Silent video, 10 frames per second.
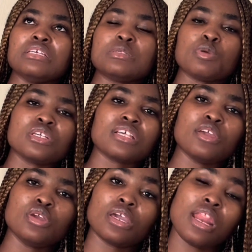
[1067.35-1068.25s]
space that
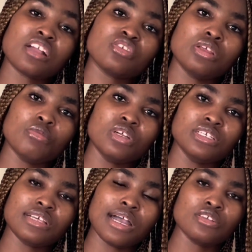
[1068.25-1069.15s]
you can actually
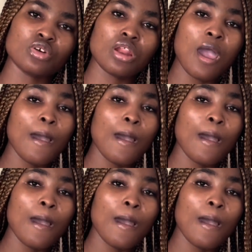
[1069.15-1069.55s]
monetize on.